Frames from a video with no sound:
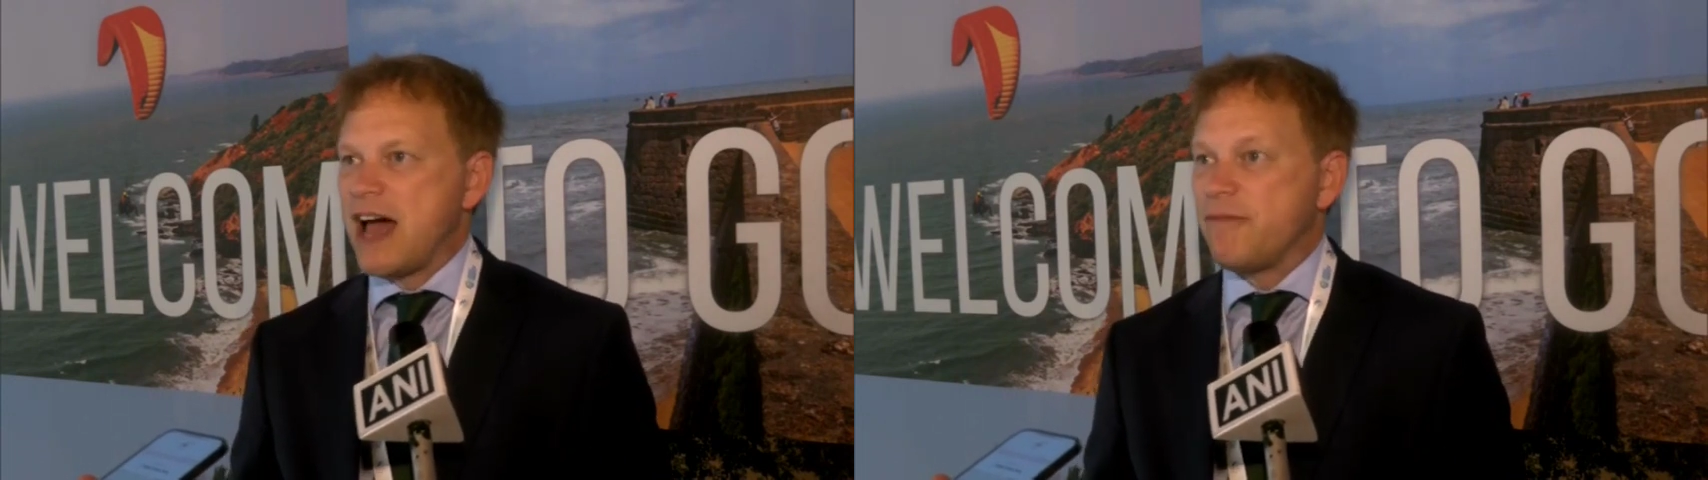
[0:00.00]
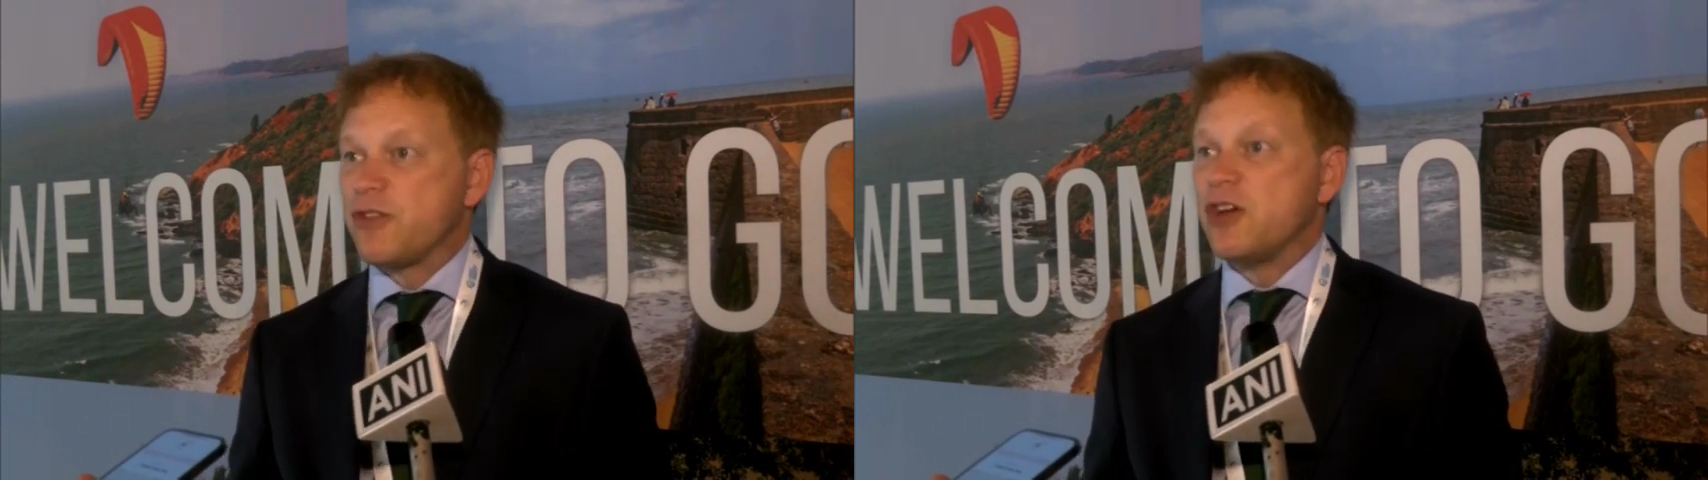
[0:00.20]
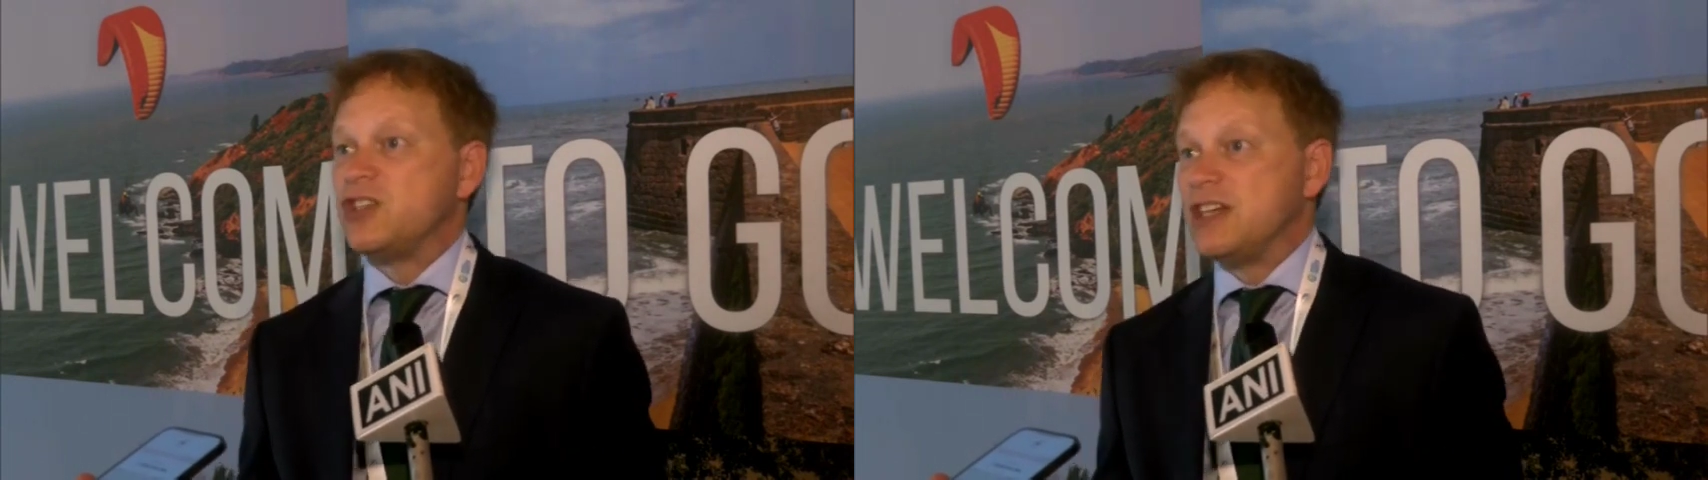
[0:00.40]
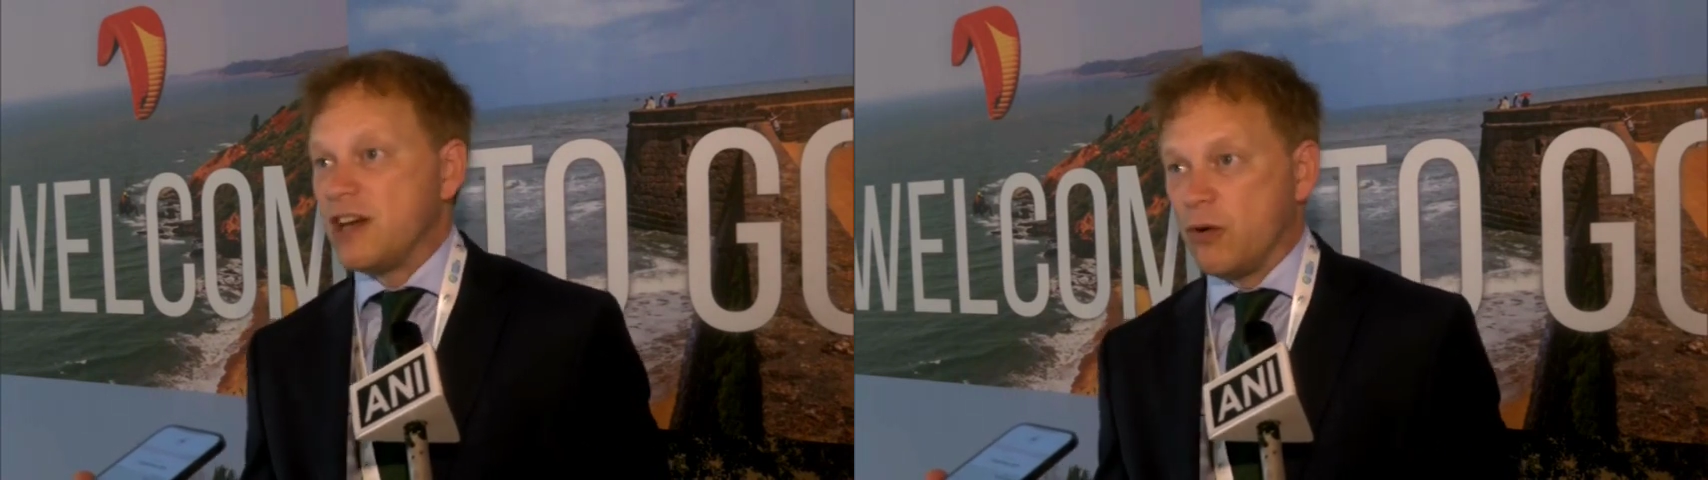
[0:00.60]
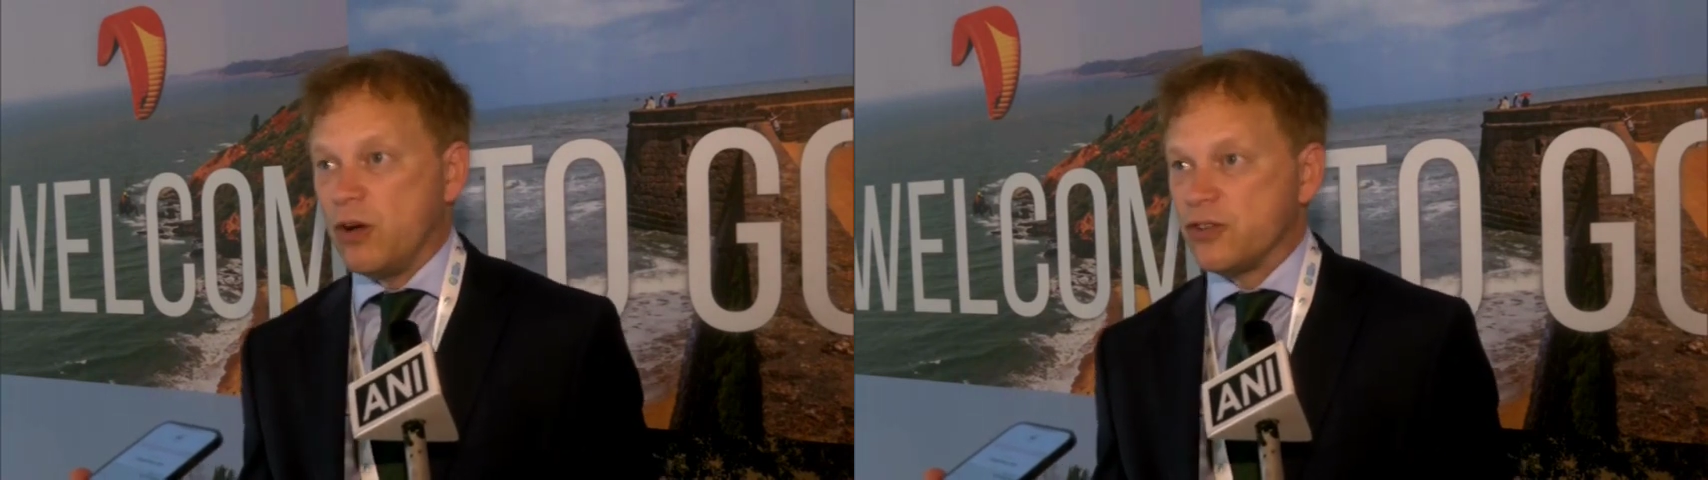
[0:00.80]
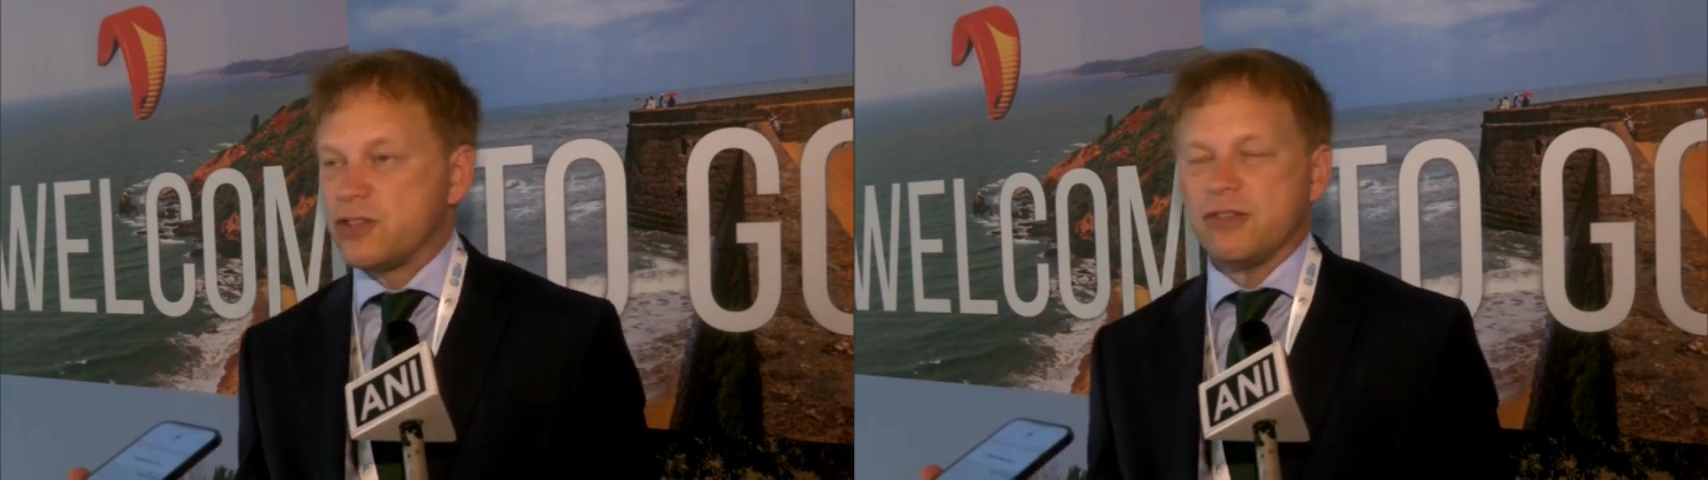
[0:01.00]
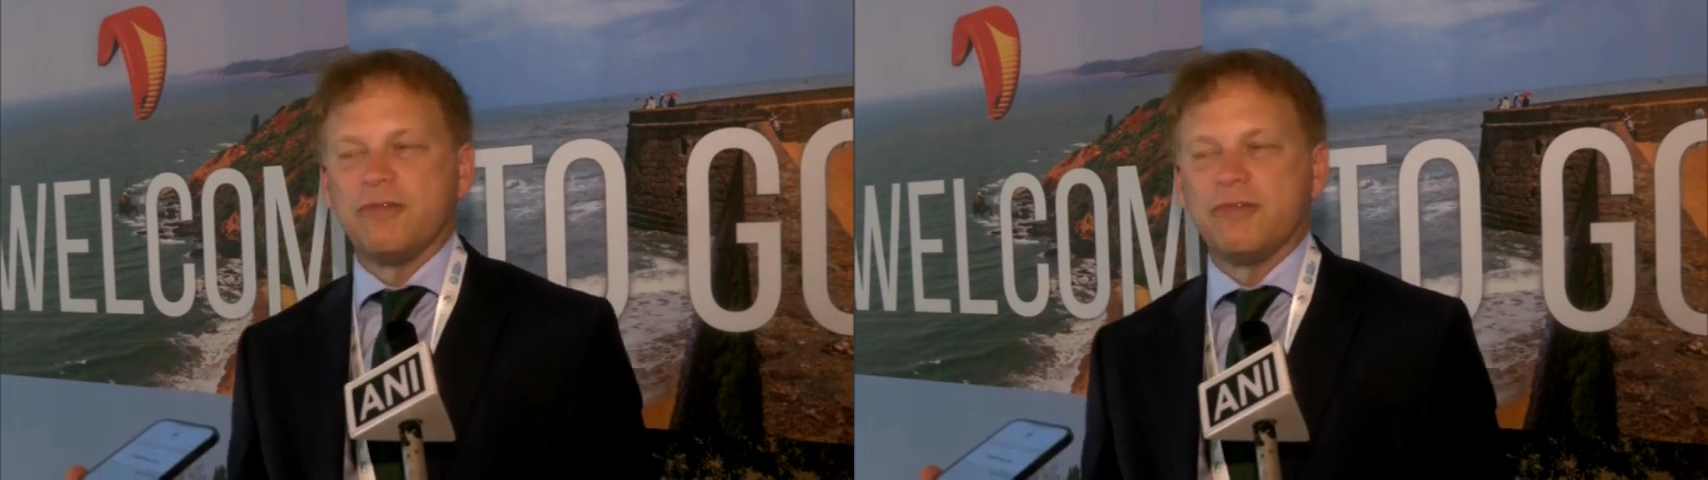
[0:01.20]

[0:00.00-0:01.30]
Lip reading: have 30 gigawatts